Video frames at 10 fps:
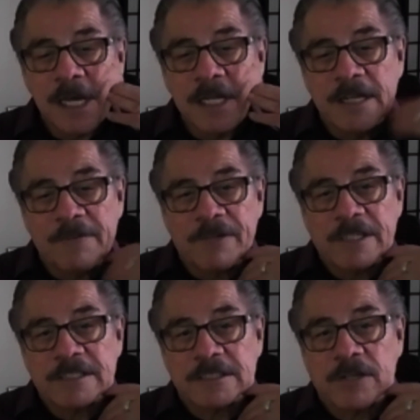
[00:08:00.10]

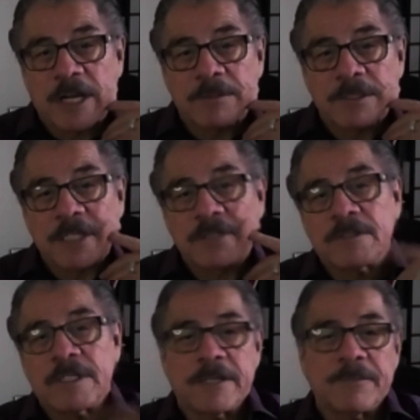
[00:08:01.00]
Netflix subscribers that
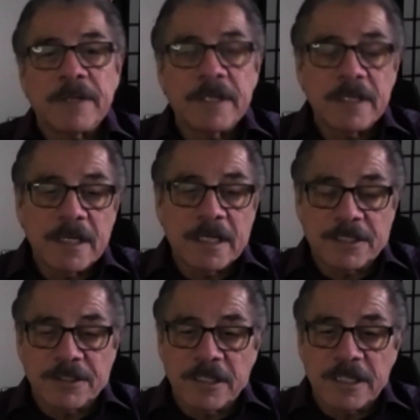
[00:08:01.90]
tuned in. And
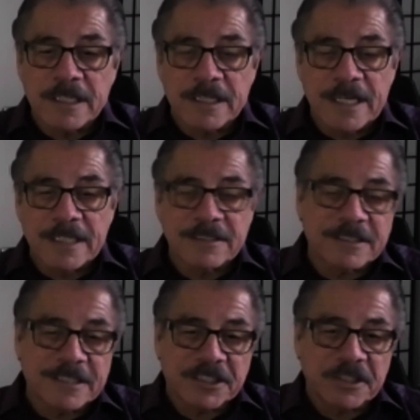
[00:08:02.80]
as you look at that,
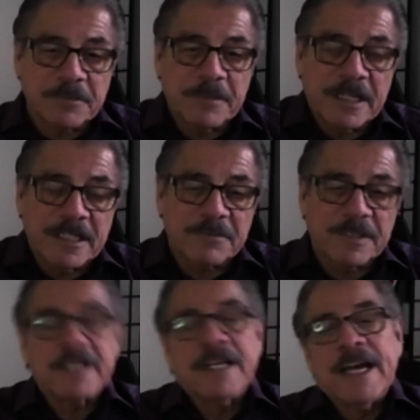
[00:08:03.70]
60 million,
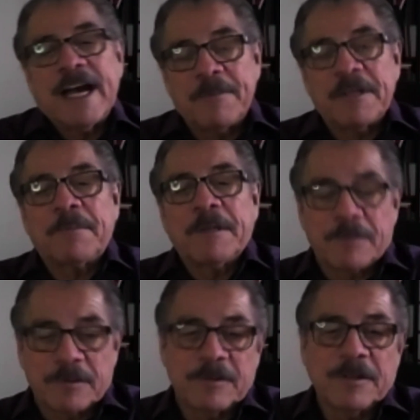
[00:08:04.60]
but how many
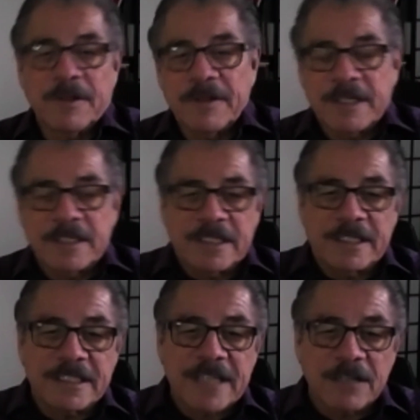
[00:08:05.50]
people in
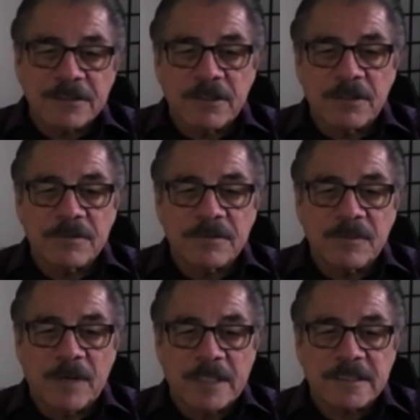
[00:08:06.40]
each household
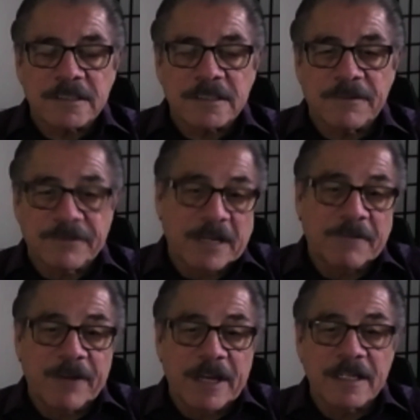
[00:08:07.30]
watch the
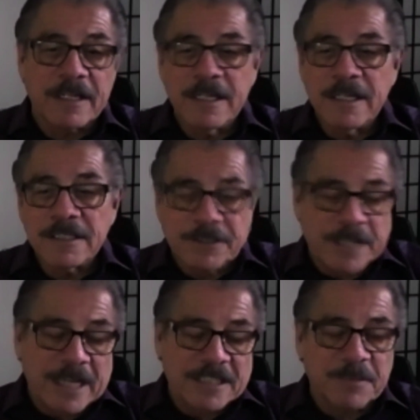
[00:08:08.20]
same fight? So
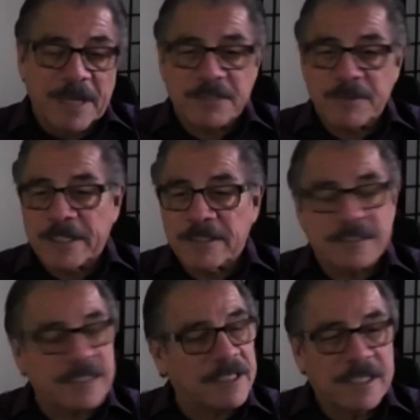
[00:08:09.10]
yeah, it smashed
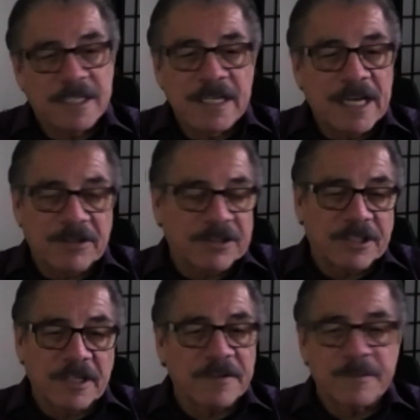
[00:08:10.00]
records, and I don't think
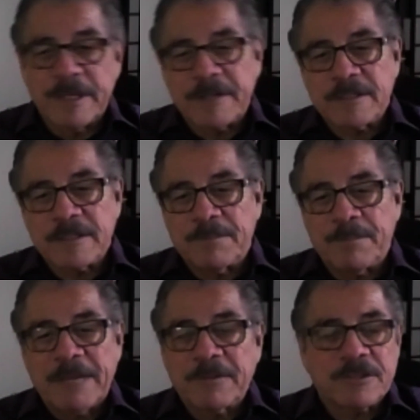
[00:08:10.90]
you'll
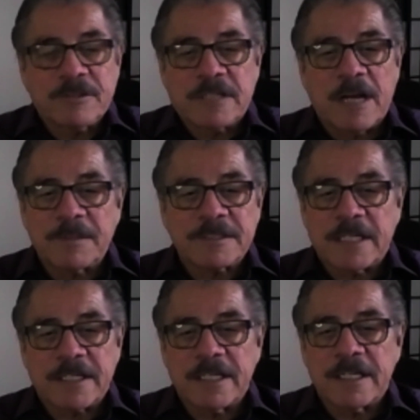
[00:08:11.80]
be able to accomplish
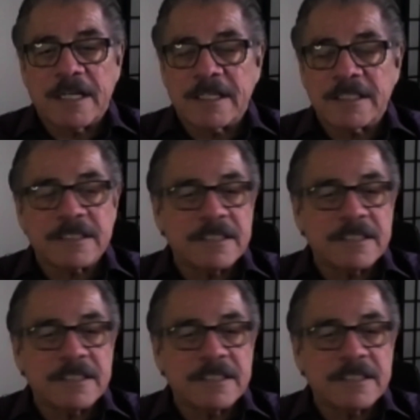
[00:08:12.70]
that again, Hadis.